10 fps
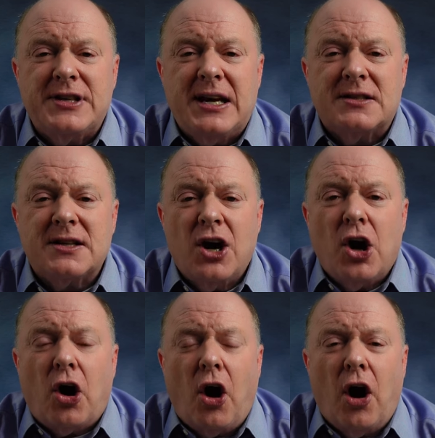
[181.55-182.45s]
Zs,
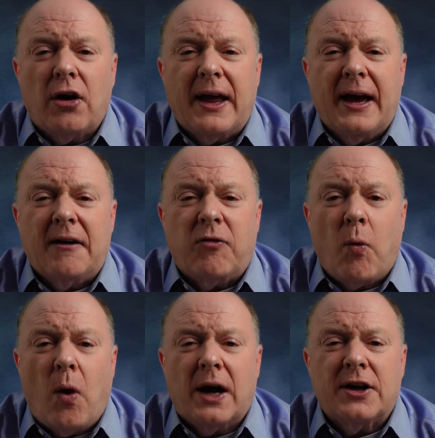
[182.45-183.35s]
all have
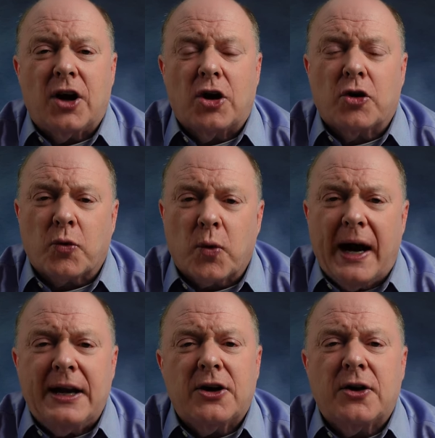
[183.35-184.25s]
wanted a
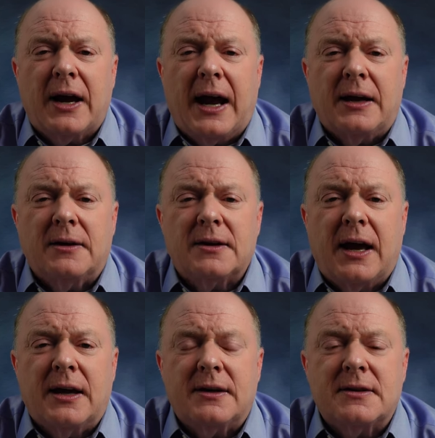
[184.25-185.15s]
greater and
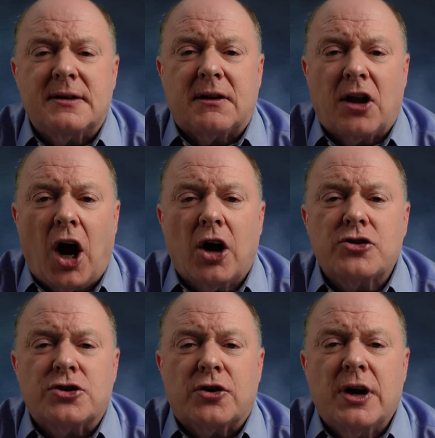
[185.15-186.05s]
and
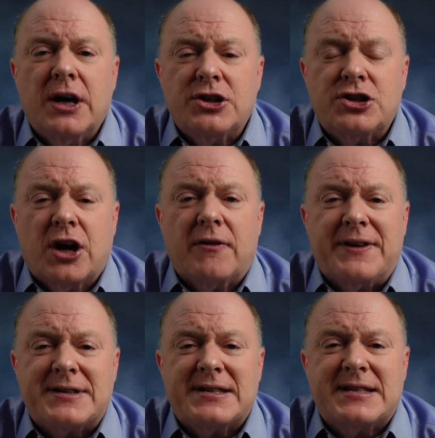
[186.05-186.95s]
larger share of
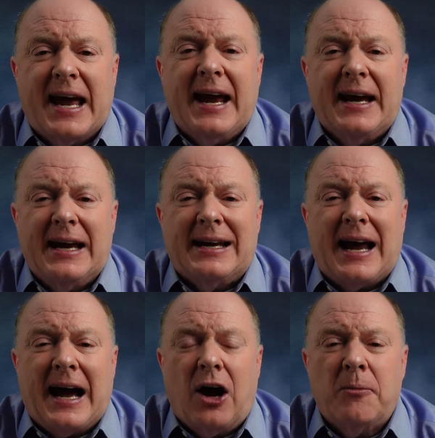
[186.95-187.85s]
the say in
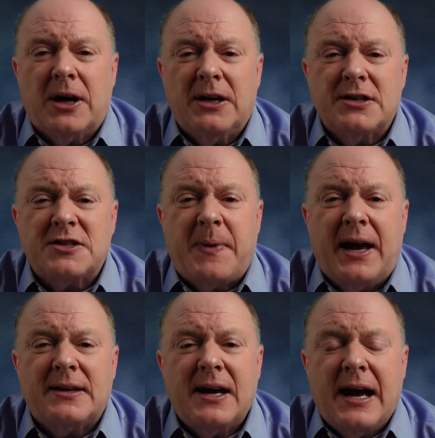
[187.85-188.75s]
how money is
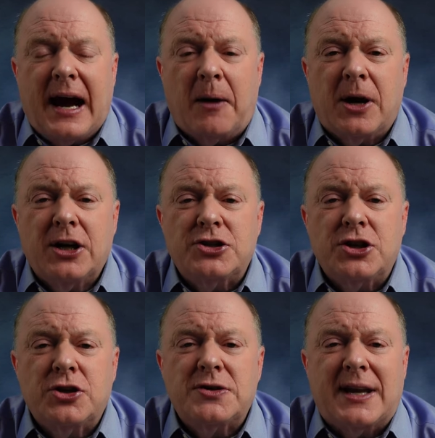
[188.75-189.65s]
spent, how money is
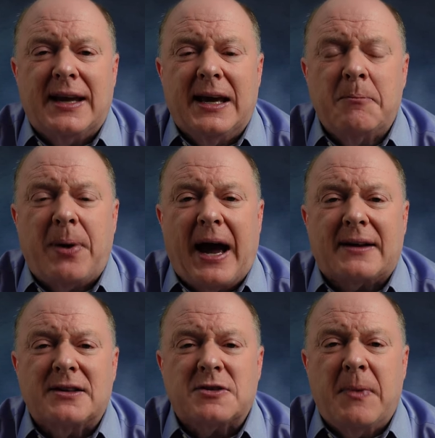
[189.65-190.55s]
used, and the
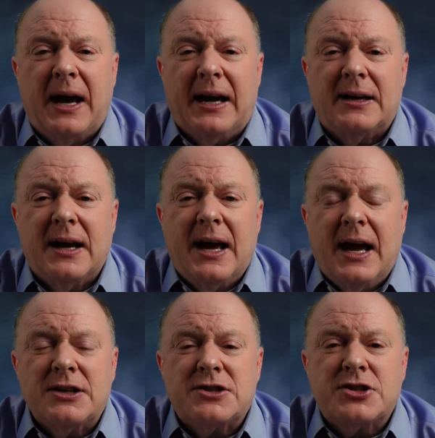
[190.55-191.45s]
impact that's made.
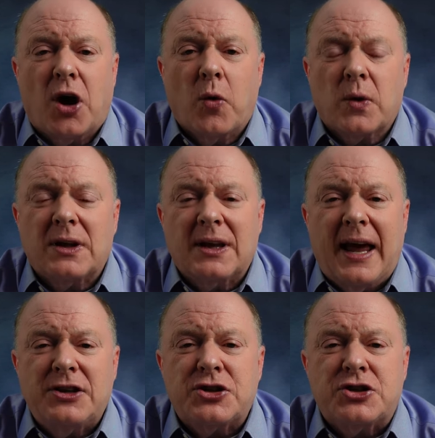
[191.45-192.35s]
And so
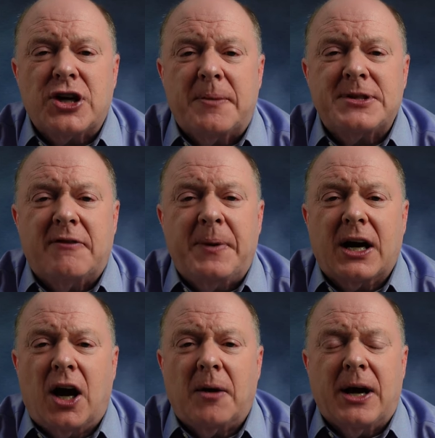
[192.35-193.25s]
relationships have
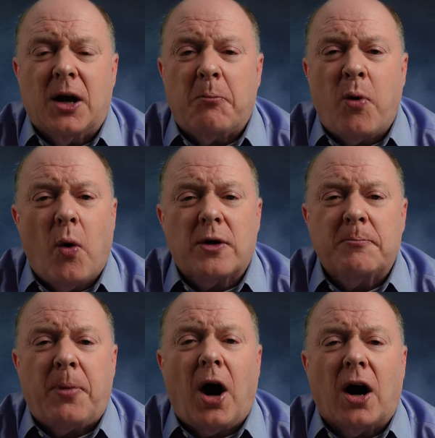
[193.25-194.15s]
become an
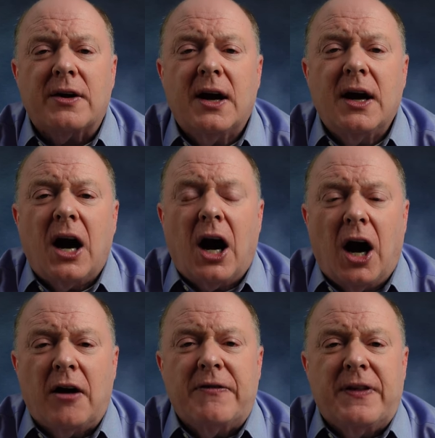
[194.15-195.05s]
important part
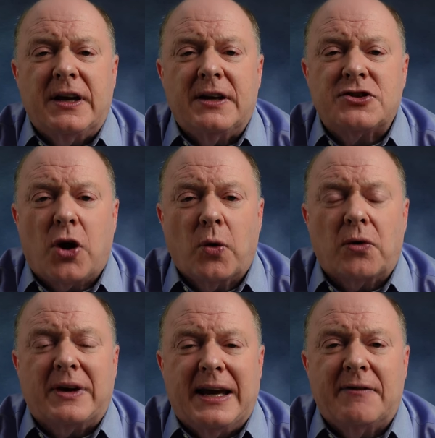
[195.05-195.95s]
of the
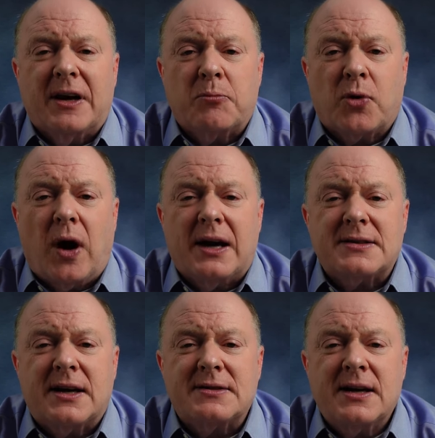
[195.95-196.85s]
total giving
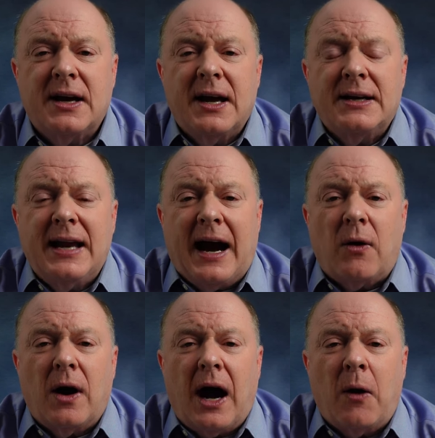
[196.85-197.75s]
process.
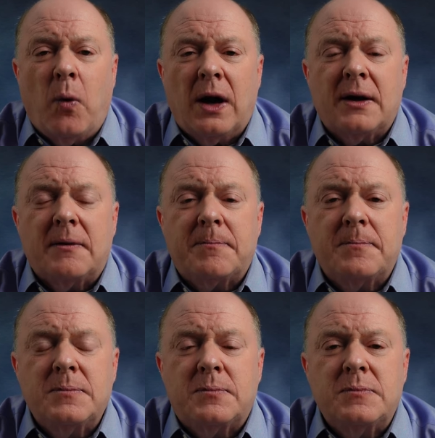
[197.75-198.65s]
Now, I want to
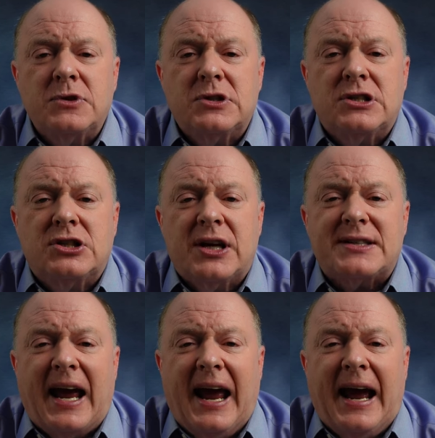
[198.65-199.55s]

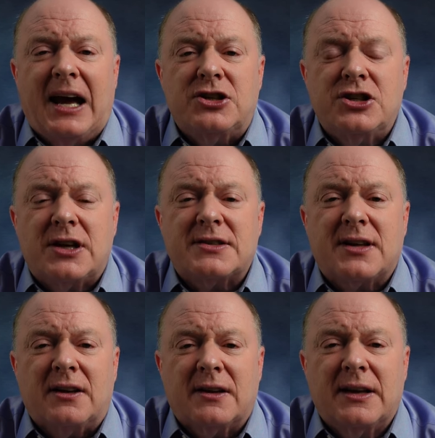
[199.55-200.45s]
just add just
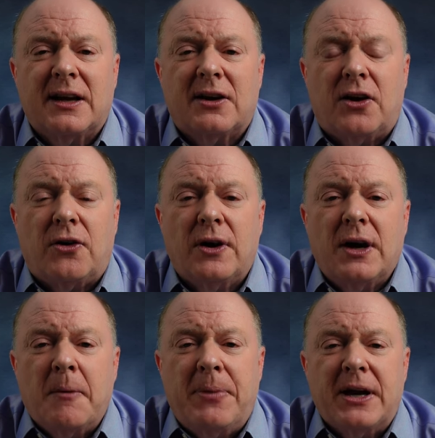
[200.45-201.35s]
a little
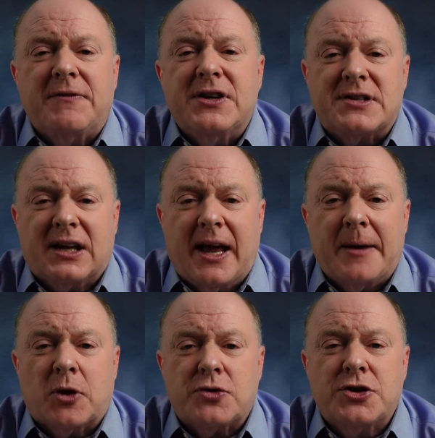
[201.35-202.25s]
bit of
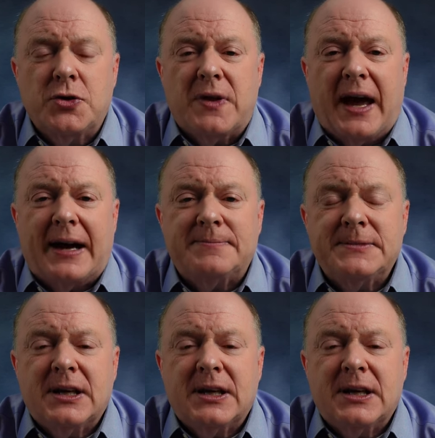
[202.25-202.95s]
disclaimer to that.